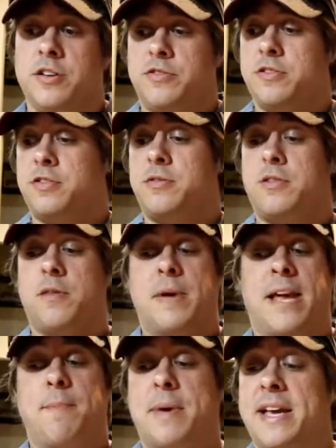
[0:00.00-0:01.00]
Just the
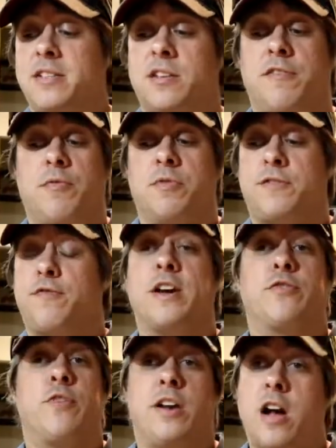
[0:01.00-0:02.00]
main base of it was
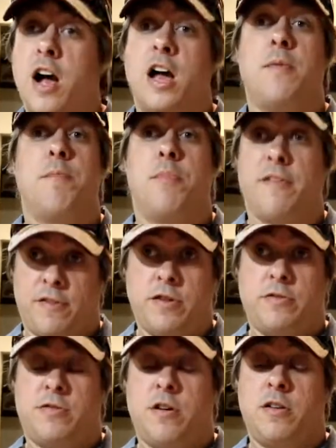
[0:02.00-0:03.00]
Frank's Red Hot
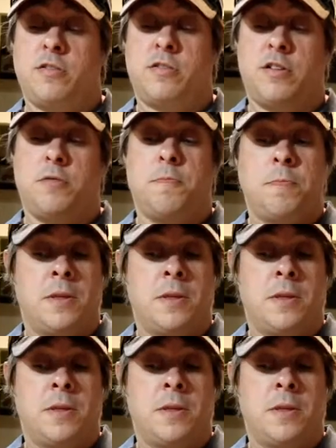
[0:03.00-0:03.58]
buffalo sauce. So